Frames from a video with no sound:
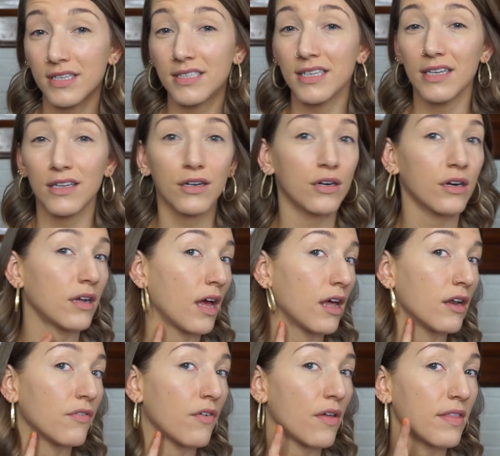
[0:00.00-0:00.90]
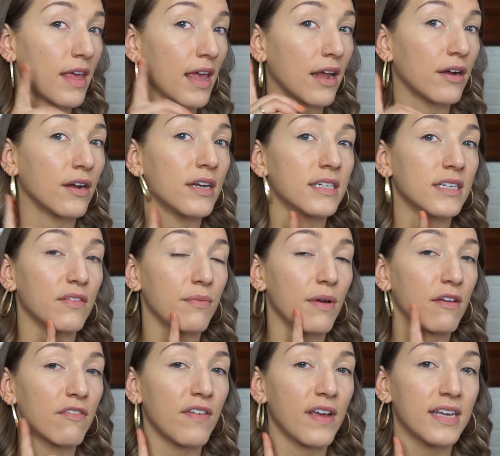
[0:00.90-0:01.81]
concealer kind of on the areas of
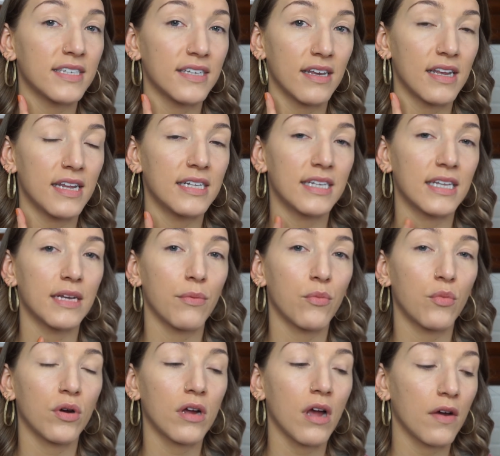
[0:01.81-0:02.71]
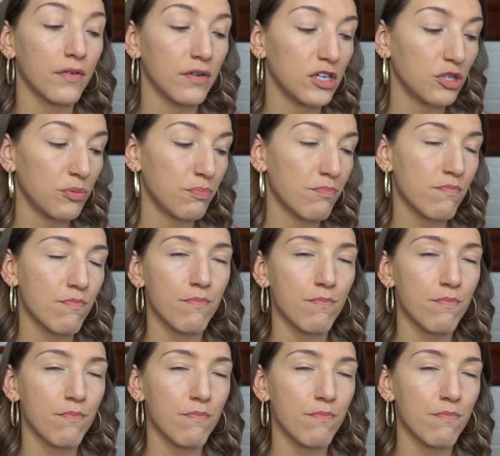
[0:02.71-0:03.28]
my face that needs a little bit more coverage.